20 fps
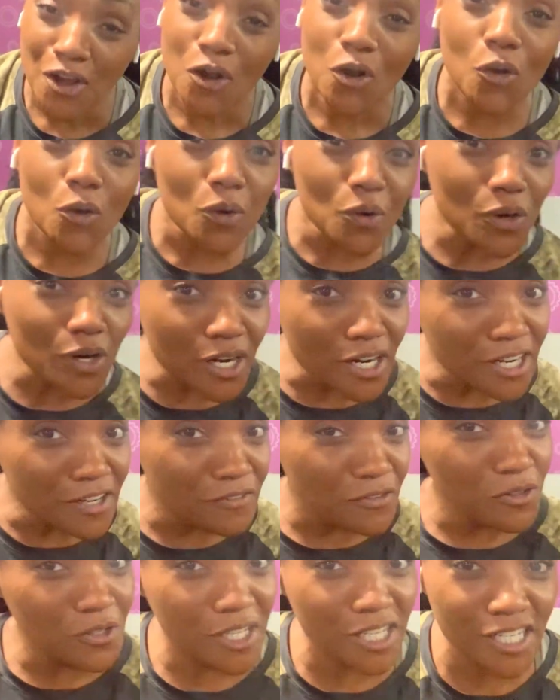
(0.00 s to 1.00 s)
or
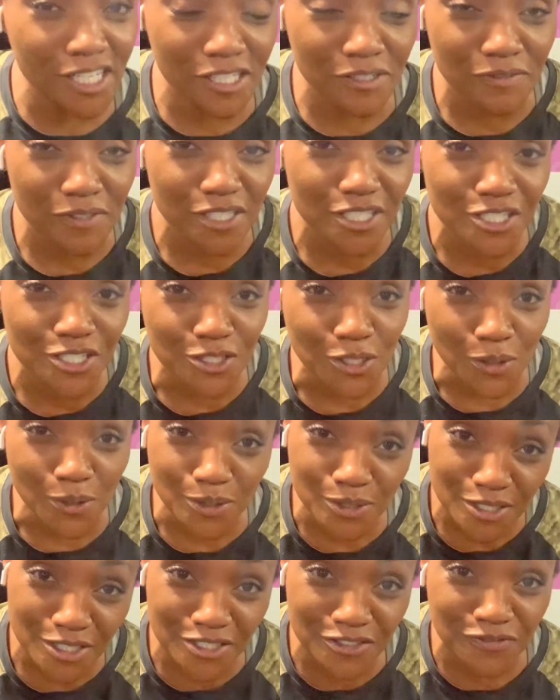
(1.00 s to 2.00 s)
if you get any
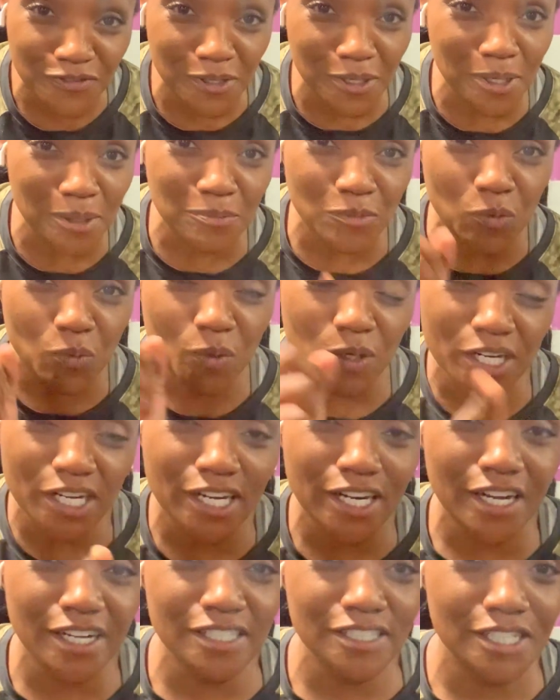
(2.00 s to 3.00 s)
results from
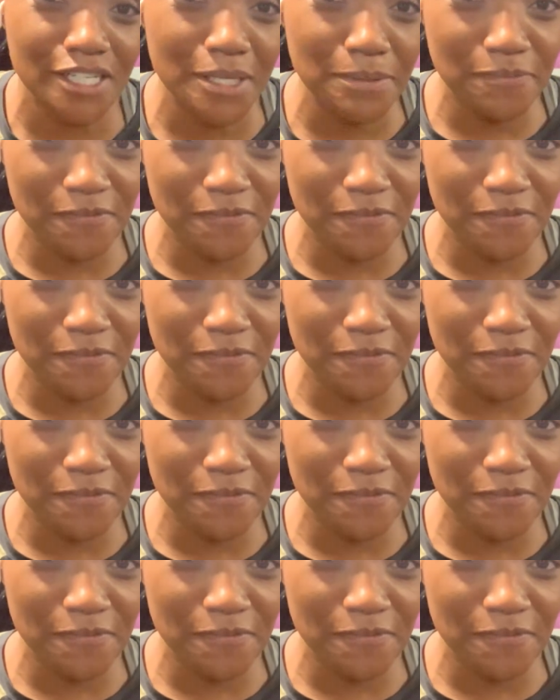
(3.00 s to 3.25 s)
working out your hip